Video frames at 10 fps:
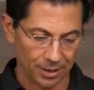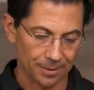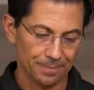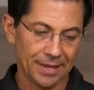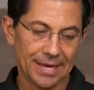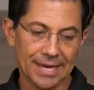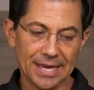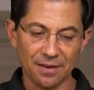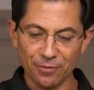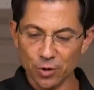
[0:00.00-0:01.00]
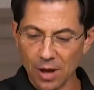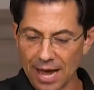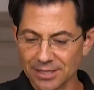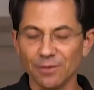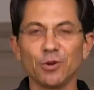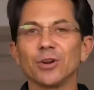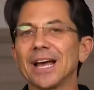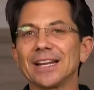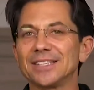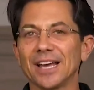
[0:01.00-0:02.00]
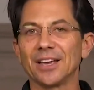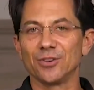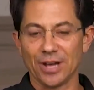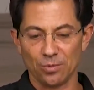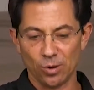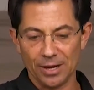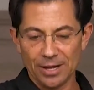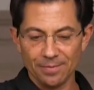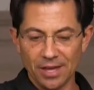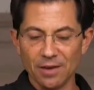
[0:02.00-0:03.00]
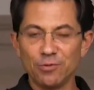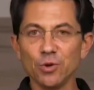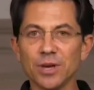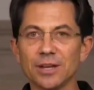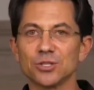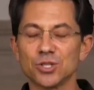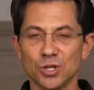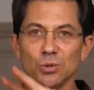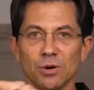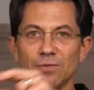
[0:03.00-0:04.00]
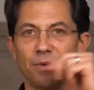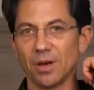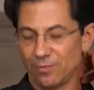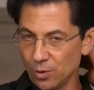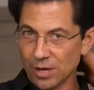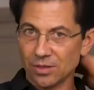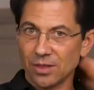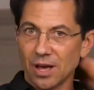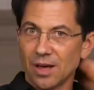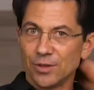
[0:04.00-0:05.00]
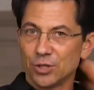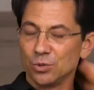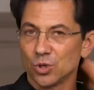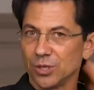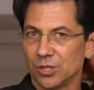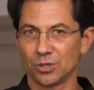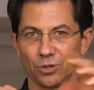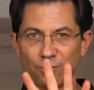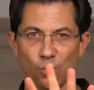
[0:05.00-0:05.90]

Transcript: week. If you guys, and if you already got a ticket, you're getting one. If you get the two choices, there's